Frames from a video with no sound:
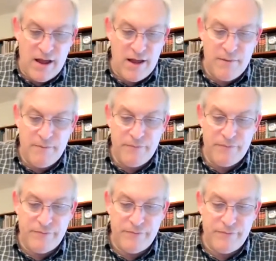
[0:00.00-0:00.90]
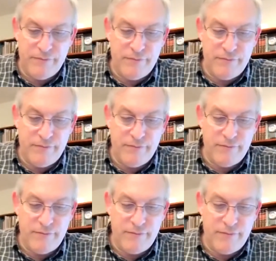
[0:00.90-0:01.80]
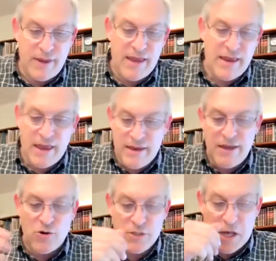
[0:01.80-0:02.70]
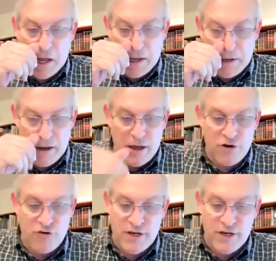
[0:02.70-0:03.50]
Um, and he goes on uh,